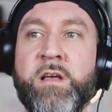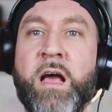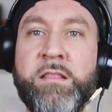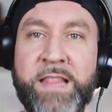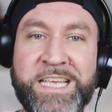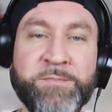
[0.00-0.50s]

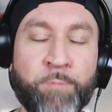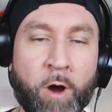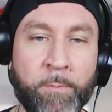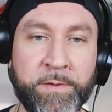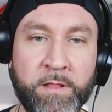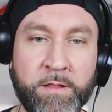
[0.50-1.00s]
less
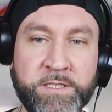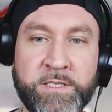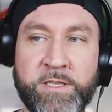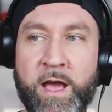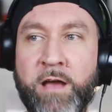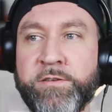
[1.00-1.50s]
popular
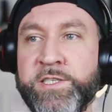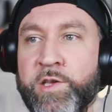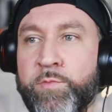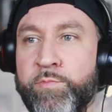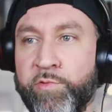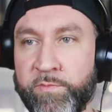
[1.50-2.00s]
style.
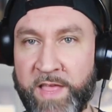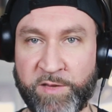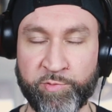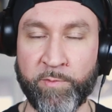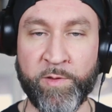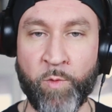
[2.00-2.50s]
So that's
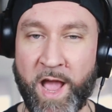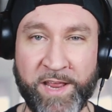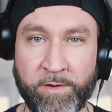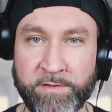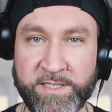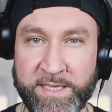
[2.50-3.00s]
probably why you
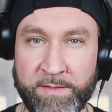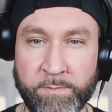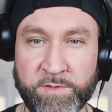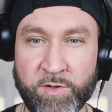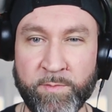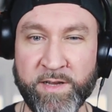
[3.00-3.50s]
don't see them
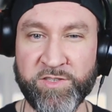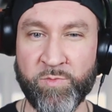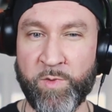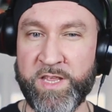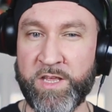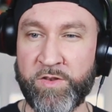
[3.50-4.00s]
so much. And
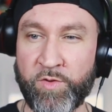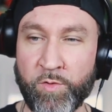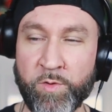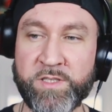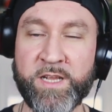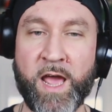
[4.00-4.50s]
when you
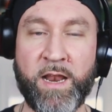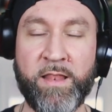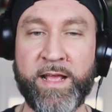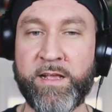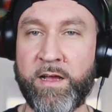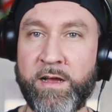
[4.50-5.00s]
do, it's kind of
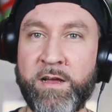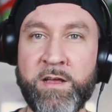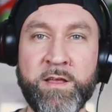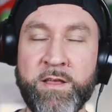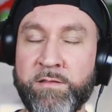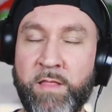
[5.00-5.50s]

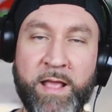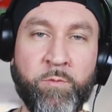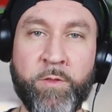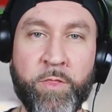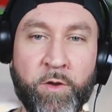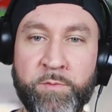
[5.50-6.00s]
like
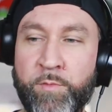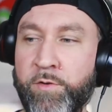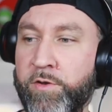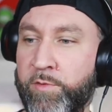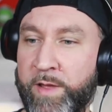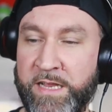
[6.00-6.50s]
what Third Moon
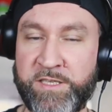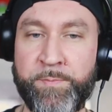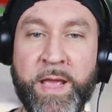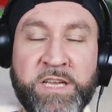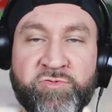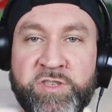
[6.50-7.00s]
are doing. It's a
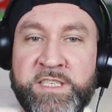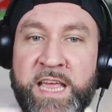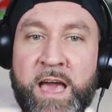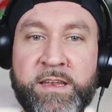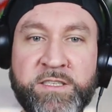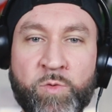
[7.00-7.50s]
pastry
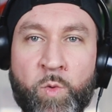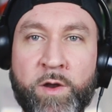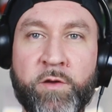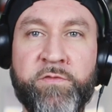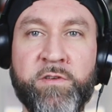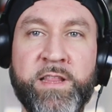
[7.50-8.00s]
stout. It's a
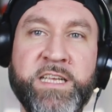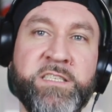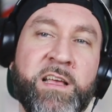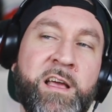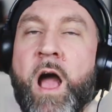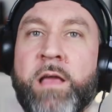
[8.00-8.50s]
one-off release.
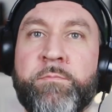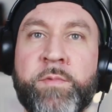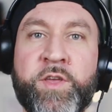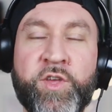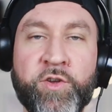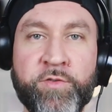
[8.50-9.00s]
I'm
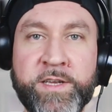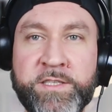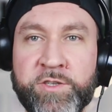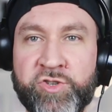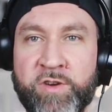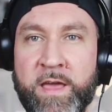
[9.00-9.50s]
curious
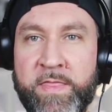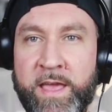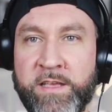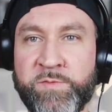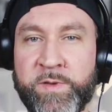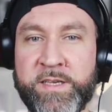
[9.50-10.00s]
to try
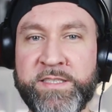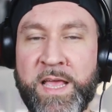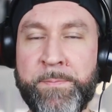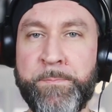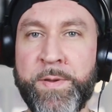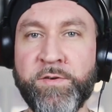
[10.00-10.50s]
theirs because they
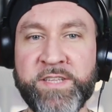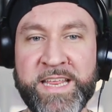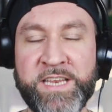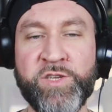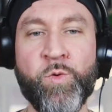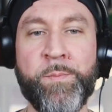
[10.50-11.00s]
built it
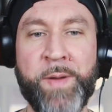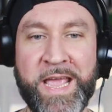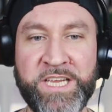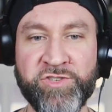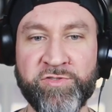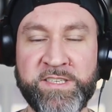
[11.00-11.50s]
into a
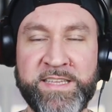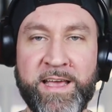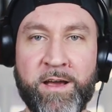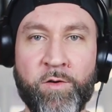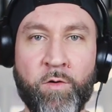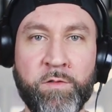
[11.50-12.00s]
pastry
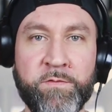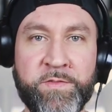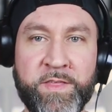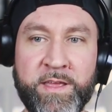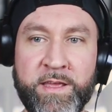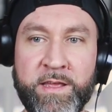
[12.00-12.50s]
stout. All of
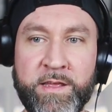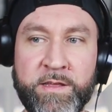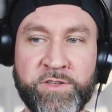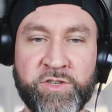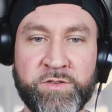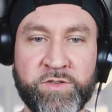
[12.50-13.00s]
the
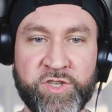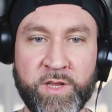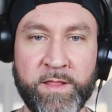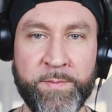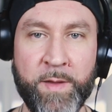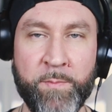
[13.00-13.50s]

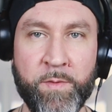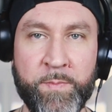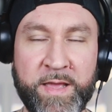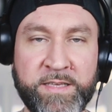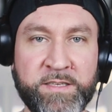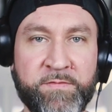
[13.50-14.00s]
chili pepper
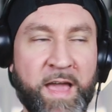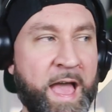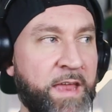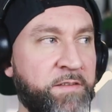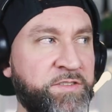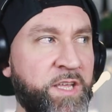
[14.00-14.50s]
beers I've
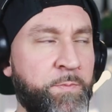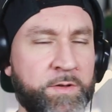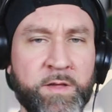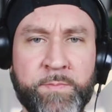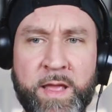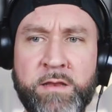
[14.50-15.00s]
had have
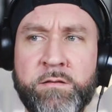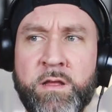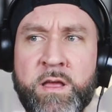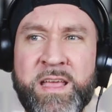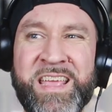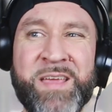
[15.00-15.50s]
typically been
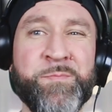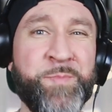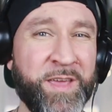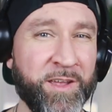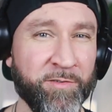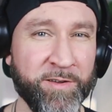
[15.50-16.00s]

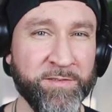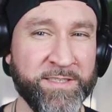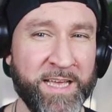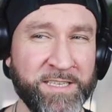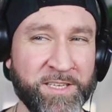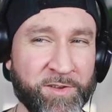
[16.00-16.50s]
imperial
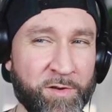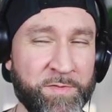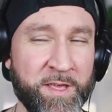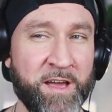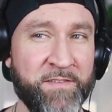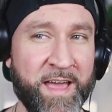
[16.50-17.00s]
stouts. I don't
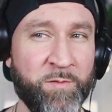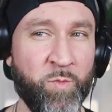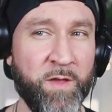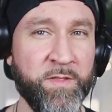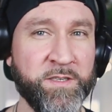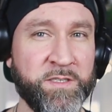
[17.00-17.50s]
think I've had
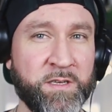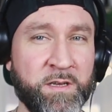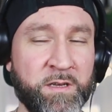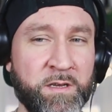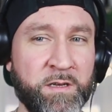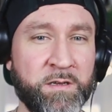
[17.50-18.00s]
one that's
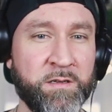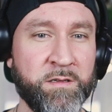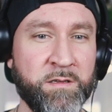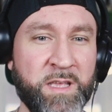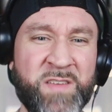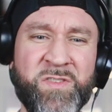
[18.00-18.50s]

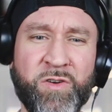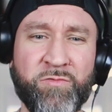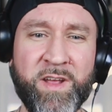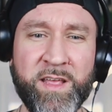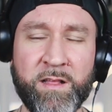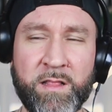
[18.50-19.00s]
even a
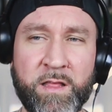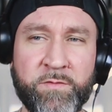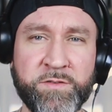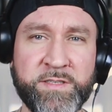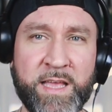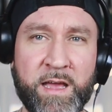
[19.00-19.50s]
regular
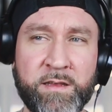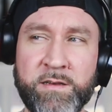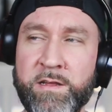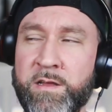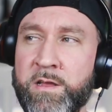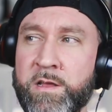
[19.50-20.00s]
level stout.
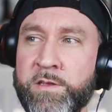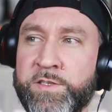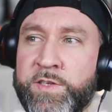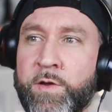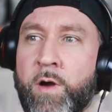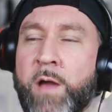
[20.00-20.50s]

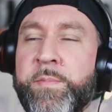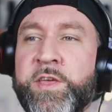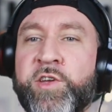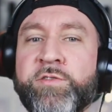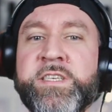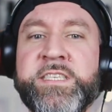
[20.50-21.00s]
So I'd be
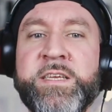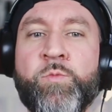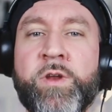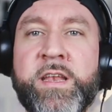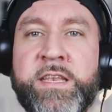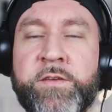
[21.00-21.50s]
curious to see
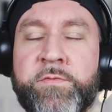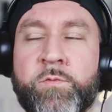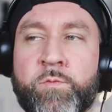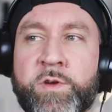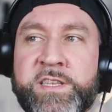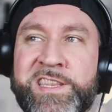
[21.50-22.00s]
what
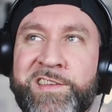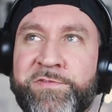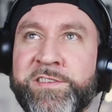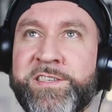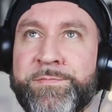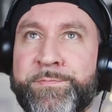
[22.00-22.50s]

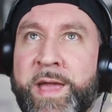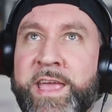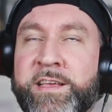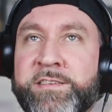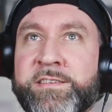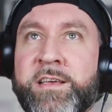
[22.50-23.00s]
difference it
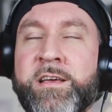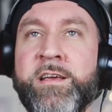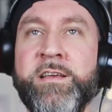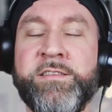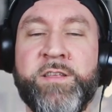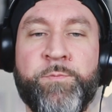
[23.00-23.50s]
makes
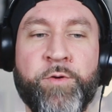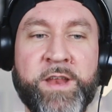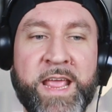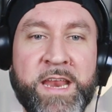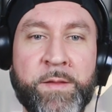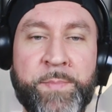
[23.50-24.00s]
to put
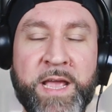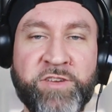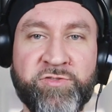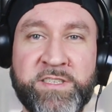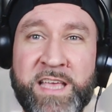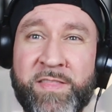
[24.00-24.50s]
it in a
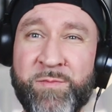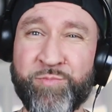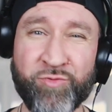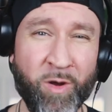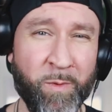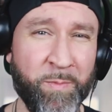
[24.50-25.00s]
pastry stout that
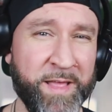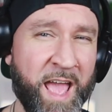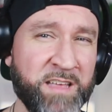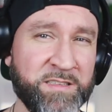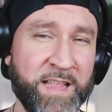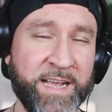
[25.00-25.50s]
probably
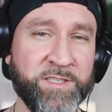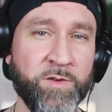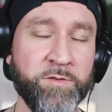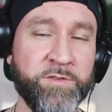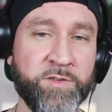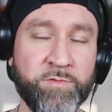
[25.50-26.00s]
has
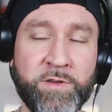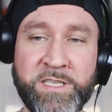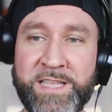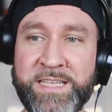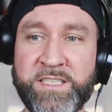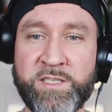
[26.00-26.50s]
lactose too, because
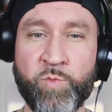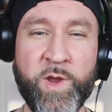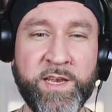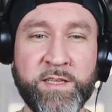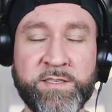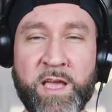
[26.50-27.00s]
that
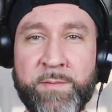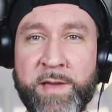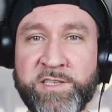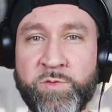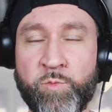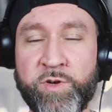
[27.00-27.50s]
sweetness I
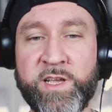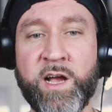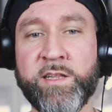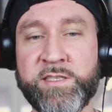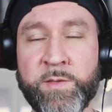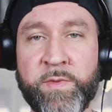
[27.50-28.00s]
imagine would
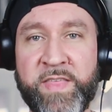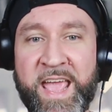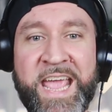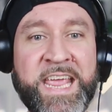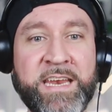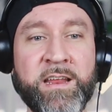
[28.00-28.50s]
cut some of the
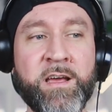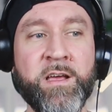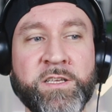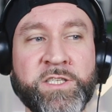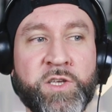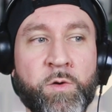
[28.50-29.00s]
heat.
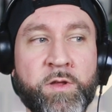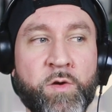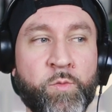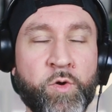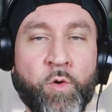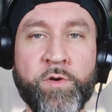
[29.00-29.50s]
So
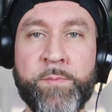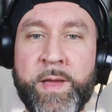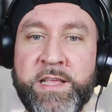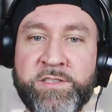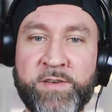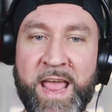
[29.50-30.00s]
it would all
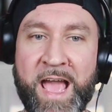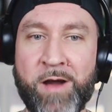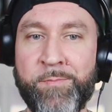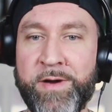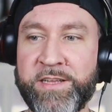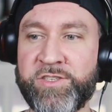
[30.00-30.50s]
depends on how
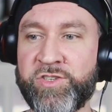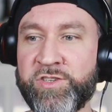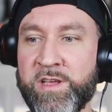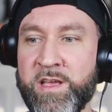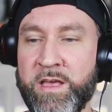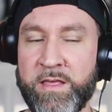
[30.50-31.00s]
much
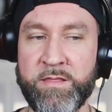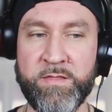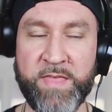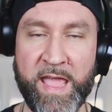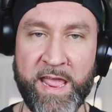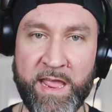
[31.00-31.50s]

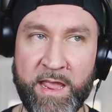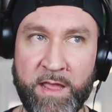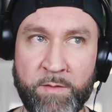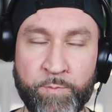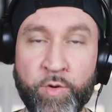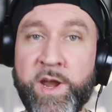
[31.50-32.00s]

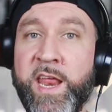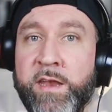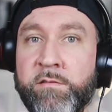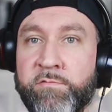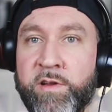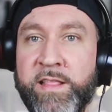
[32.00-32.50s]
they put in
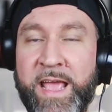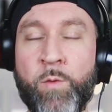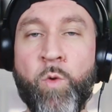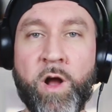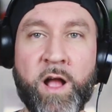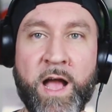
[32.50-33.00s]
really
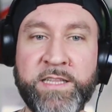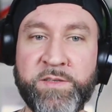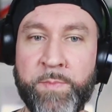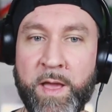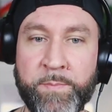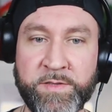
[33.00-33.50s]
and what kinds
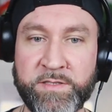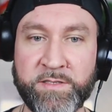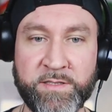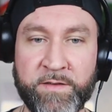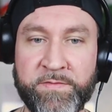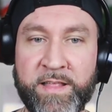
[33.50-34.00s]
of peppers and
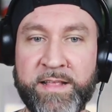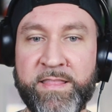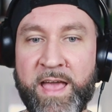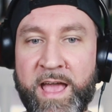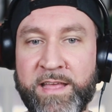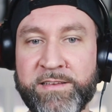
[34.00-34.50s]
stuff like
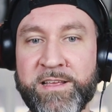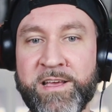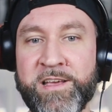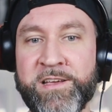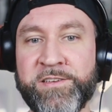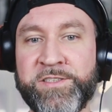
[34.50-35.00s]
that.
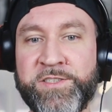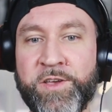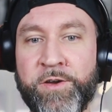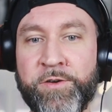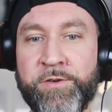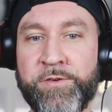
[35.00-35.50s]

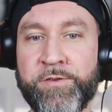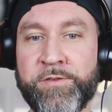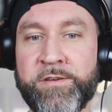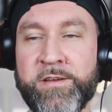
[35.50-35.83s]
So